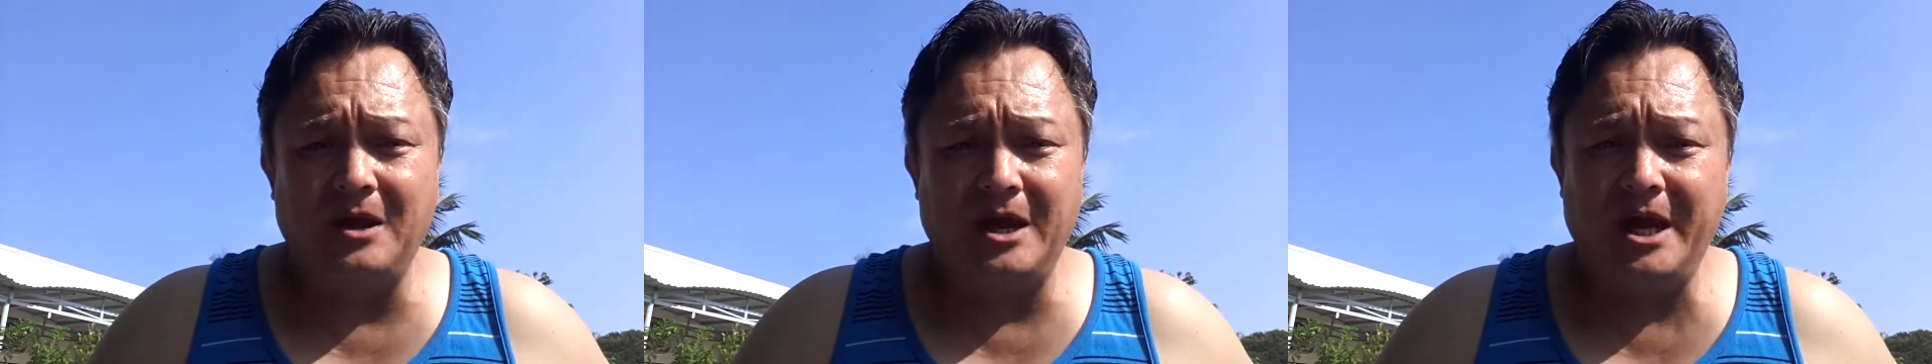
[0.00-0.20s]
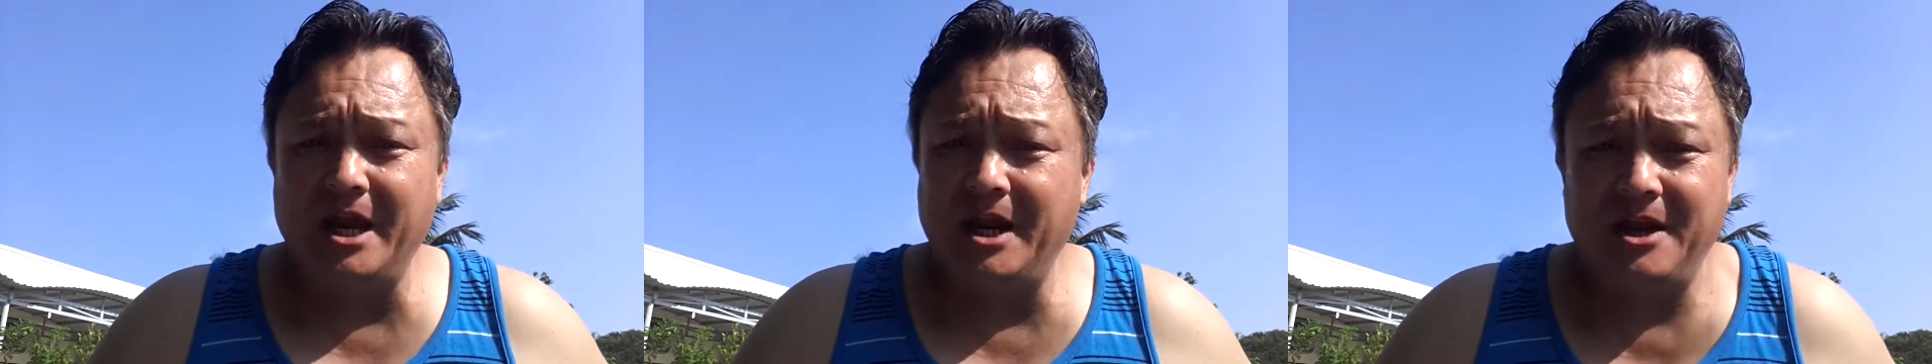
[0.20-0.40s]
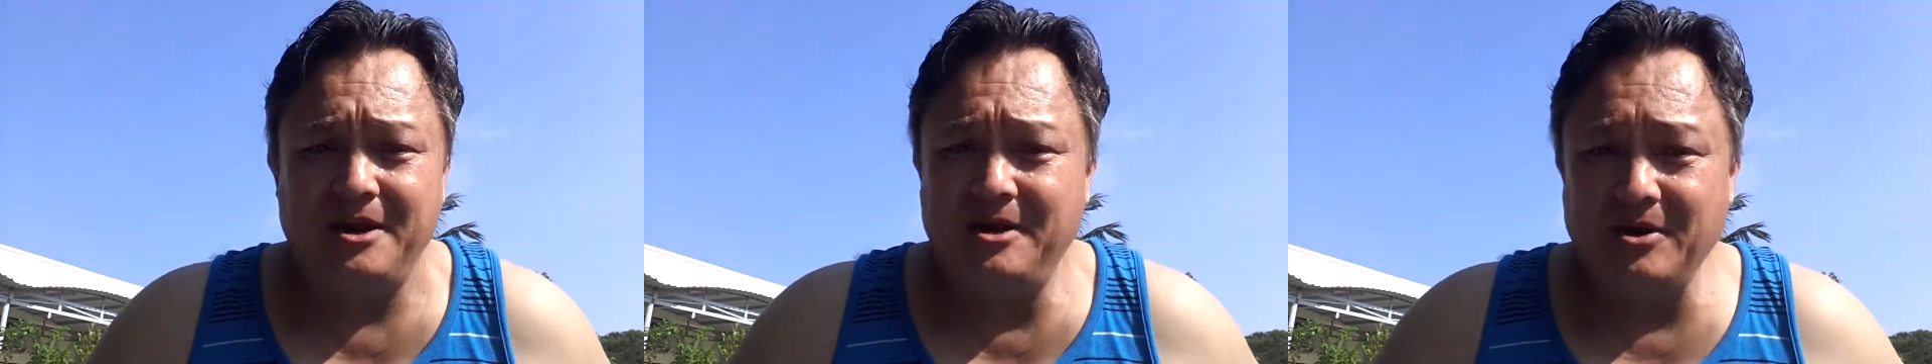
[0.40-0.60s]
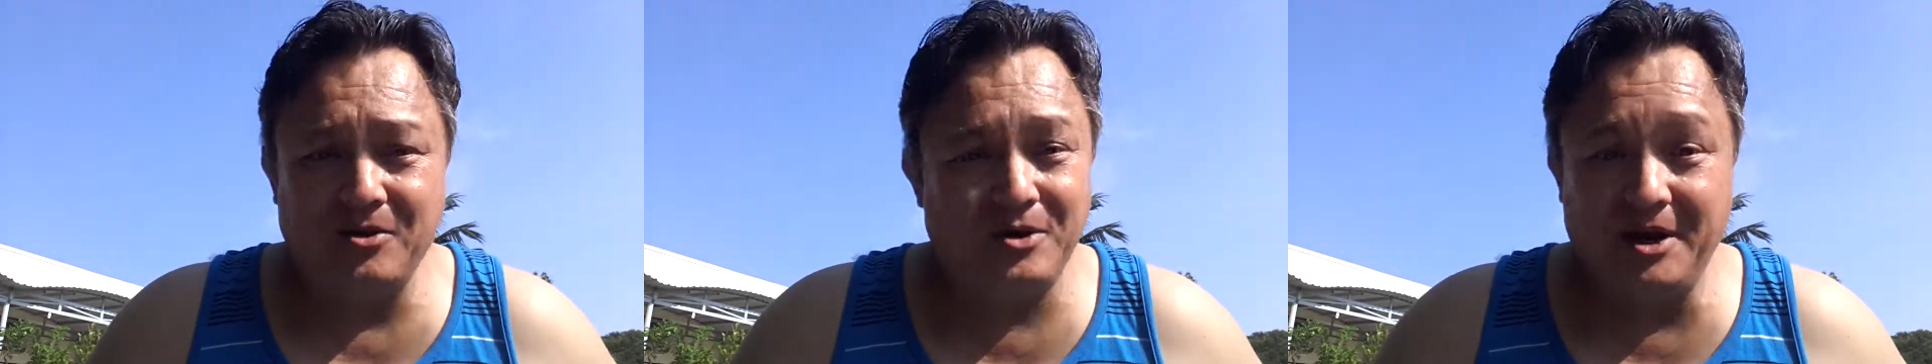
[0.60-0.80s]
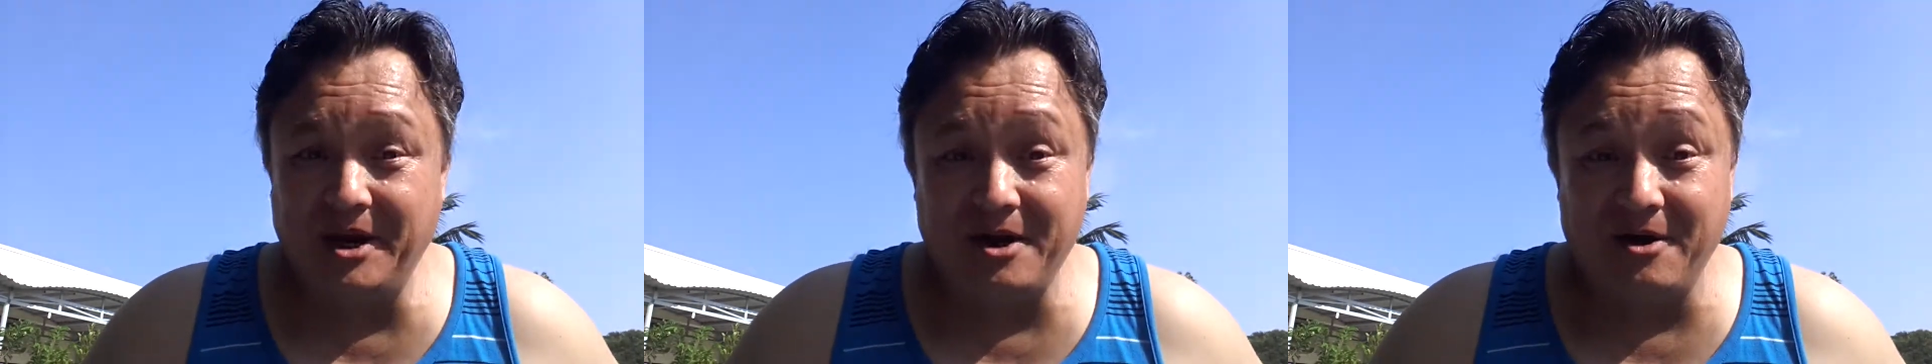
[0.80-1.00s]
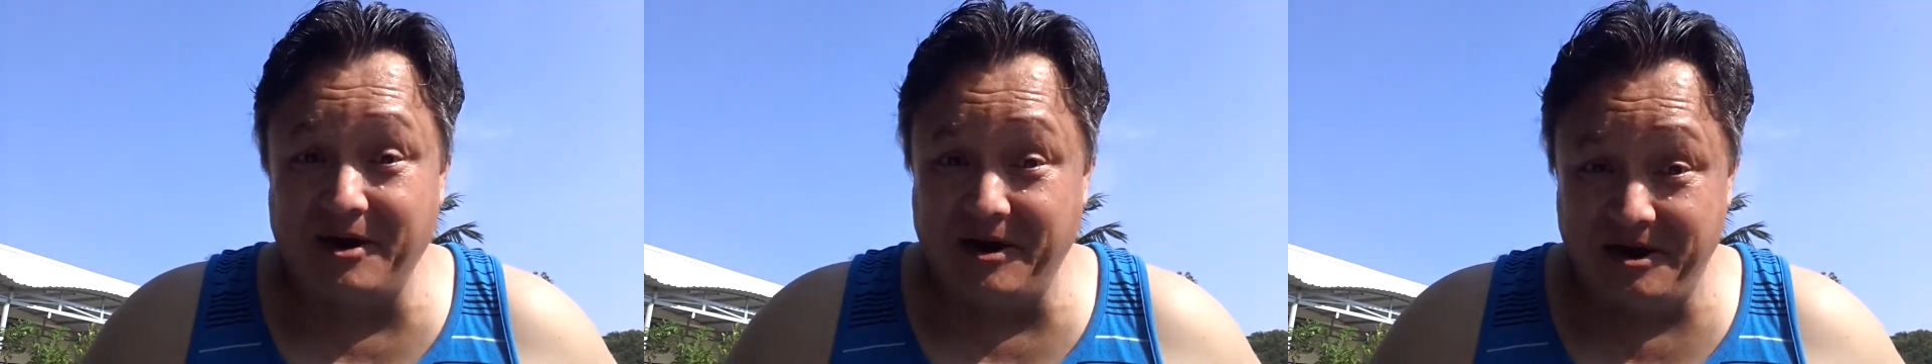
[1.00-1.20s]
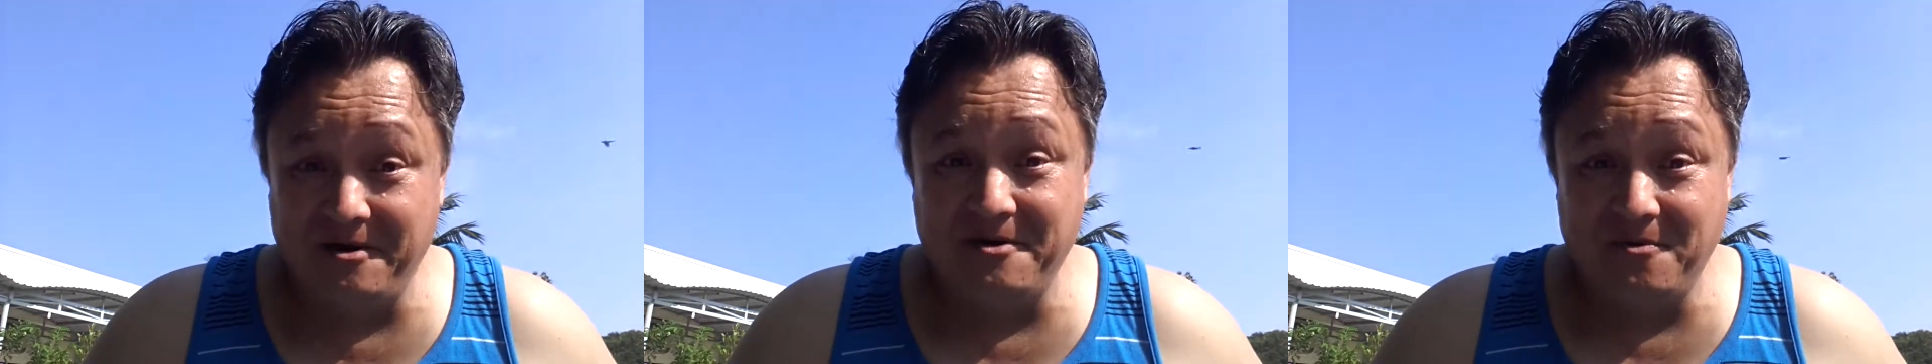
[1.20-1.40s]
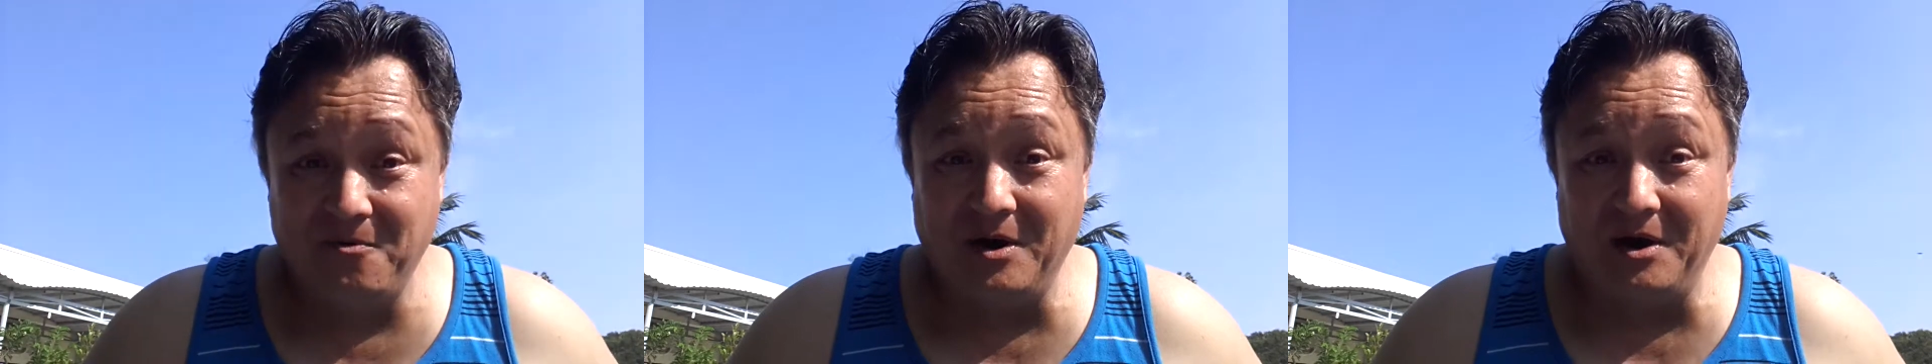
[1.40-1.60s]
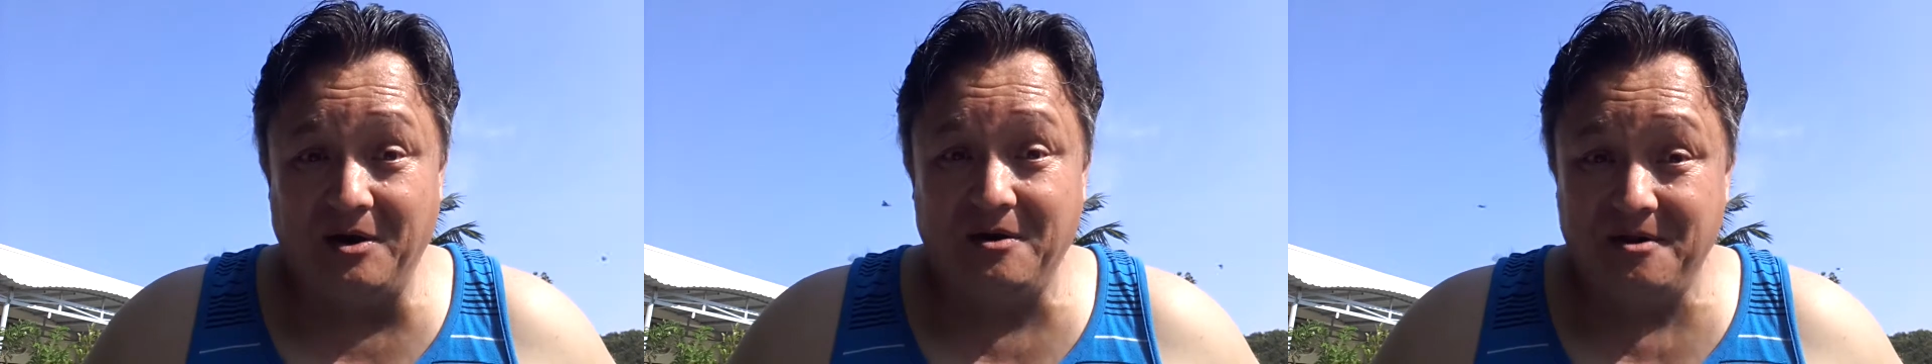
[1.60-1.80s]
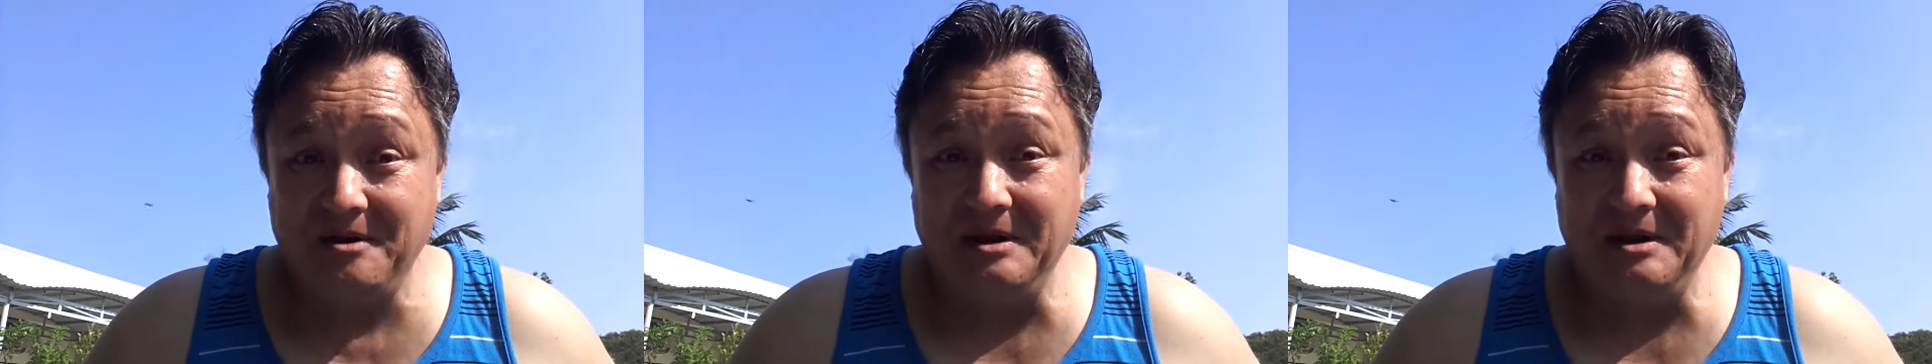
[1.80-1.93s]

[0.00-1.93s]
and you're hearing what